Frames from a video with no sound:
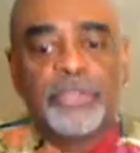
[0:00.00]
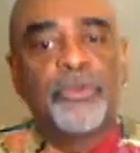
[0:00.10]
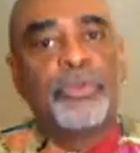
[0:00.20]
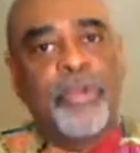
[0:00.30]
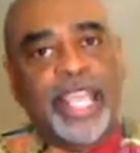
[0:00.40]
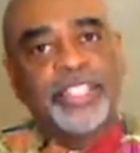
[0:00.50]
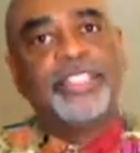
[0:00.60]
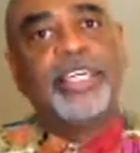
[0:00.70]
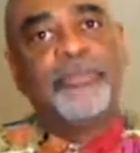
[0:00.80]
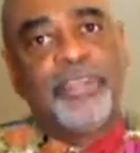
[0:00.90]
through
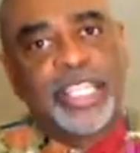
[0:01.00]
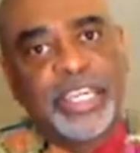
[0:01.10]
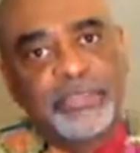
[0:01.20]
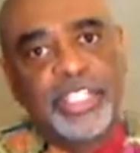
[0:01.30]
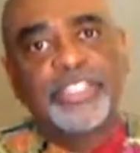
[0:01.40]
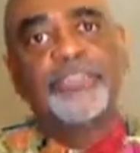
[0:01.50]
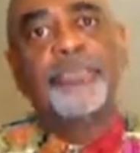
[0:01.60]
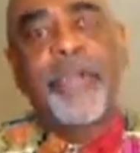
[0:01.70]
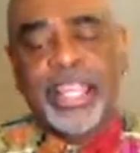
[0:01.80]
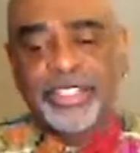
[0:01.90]
practicing forgiveness, through
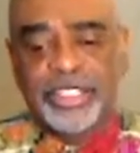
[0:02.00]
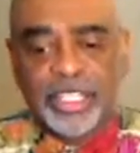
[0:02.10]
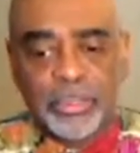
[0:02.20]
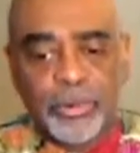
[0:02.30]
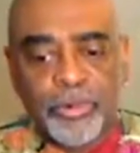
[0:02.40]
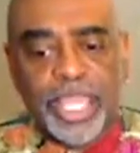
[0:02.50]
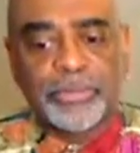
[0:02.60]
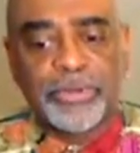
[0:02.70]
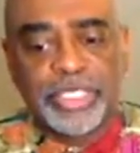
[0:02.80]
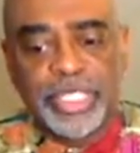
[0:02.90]
practicing
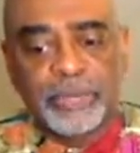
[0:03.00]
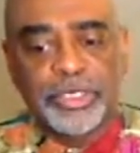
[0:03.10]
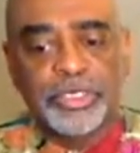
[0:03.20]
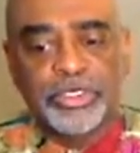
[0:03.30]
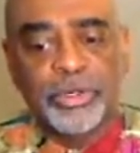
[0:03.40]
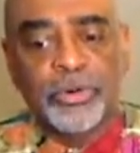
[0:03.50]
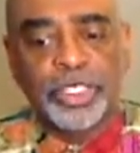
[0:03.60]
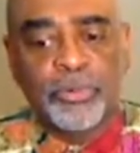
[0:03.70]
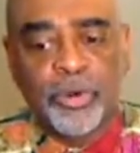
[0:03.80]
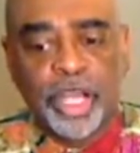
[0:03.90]
correct perception
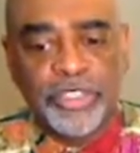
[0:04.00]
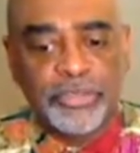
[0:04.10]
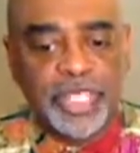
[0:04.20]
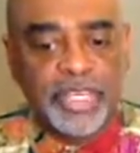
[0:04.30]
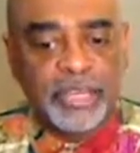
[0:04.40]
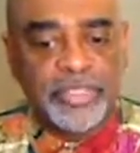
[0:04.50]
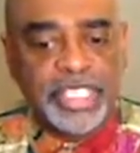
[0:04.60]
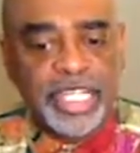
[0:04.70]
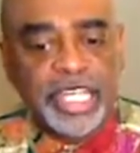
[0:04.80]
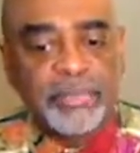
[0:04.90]
towards one you think of
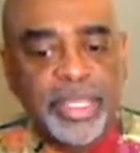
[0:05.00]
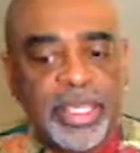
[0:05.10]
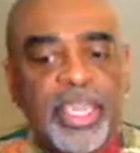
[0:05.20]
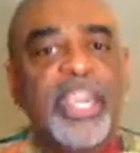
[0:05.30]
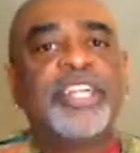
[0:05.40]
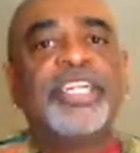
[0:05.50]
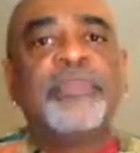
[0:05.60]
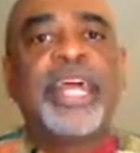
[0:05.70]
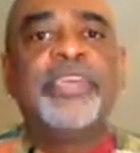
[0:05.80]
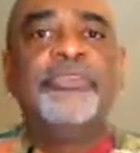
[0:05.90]
as an enemy and
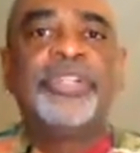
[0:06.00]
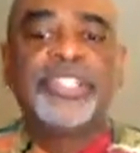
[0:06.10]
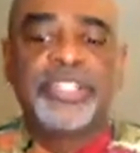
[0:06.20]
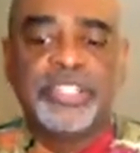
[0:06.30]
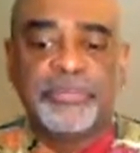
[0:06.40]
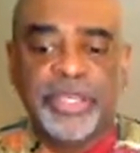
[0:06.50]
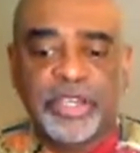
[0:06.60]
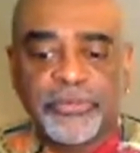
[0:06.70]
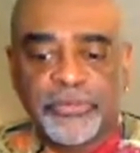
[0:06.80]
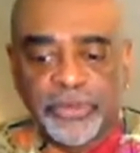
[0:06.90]
somebody you consider to
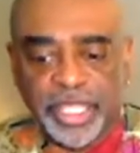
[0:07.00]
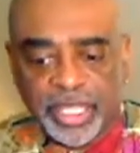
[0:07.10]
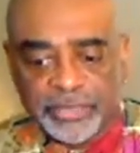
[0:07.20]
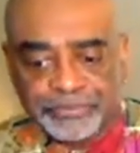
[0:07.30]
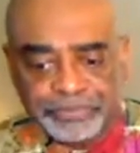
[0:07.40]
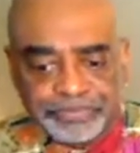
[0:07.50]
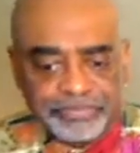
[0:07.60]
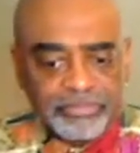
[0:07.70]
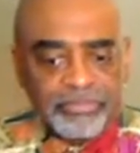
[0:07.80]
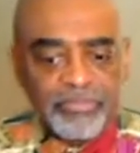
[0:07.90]
be a friend.
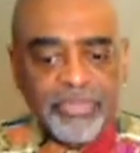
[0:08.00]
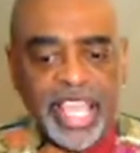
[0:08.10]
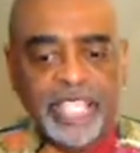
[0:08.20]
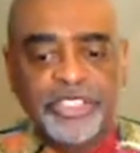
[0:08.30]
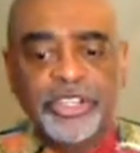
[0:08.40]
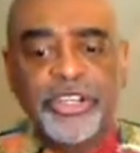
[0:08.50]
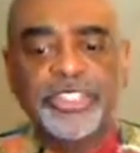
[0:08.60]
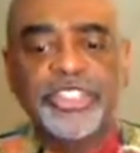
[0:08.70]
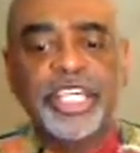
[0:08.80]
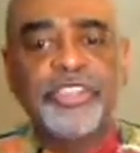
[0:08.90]
As you learn
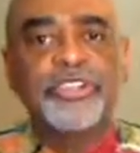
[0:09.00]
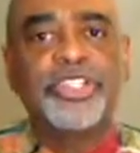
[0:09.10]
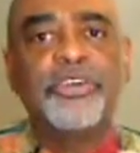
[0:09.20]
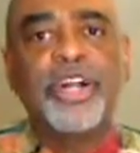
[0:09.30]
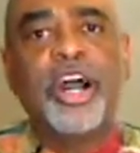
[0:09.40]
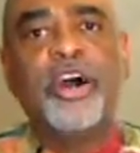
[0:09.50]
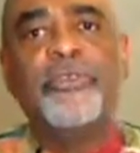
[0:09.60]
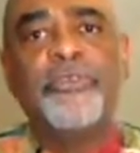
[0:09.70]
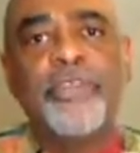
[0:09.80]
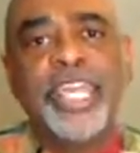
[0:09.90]
to see your
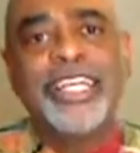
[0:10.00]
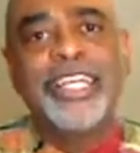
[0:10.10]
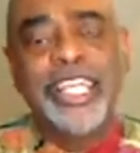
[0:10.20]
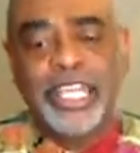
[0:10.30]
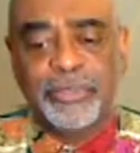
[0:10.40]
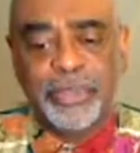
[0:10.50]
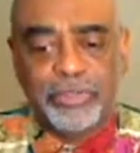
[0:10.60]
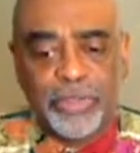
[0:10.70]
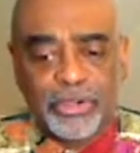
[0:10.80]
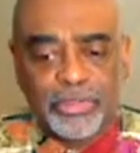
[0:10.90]
so-called friend and enemy
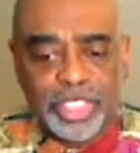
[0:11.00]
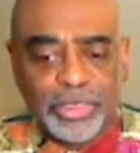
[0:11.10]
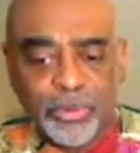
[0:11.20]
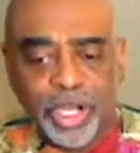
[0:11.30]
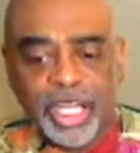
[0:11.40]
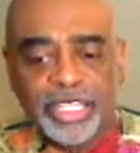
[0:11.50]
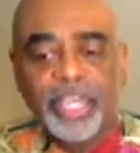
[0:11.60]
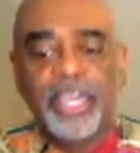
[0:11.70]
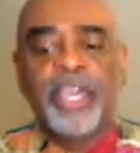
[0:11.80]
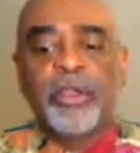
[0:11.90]
both as one,
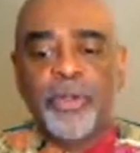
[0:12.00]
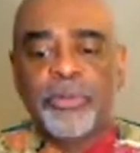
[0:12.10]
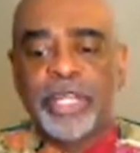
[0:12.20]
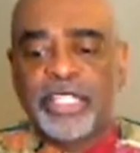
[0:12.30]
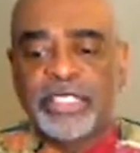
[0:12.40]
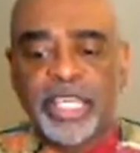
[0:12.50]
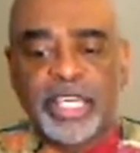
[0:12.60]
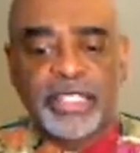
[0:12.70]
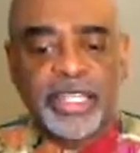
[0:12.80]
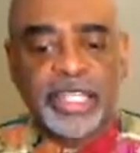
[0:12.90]
we will
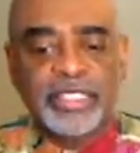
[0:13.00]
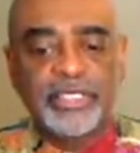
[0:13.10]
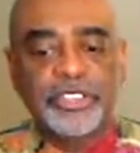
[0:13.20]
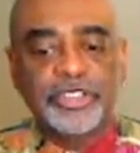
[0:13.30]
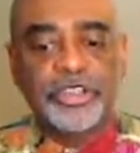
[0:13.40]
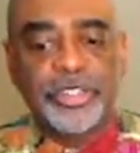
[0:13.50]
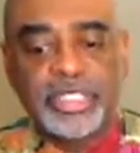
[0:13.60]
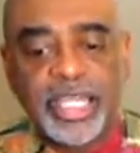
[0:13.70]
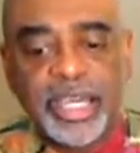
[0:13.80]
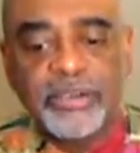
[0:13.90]
extend the lesson to
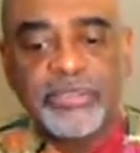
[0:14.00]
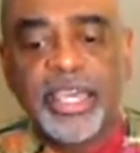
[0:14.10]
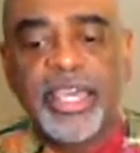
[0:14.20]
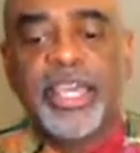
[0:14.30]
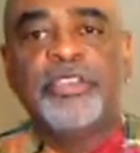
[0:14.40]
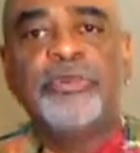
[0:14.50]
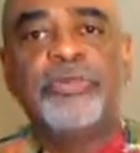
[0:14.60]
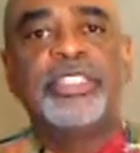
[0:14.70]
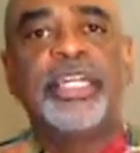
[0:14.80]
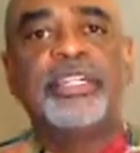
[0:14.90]
yourself, and you
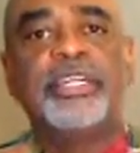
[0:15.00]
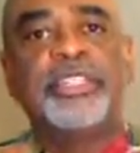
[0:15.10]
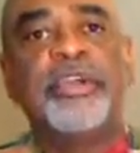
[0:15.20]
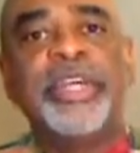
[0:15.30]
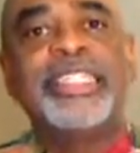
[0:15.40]
will see that their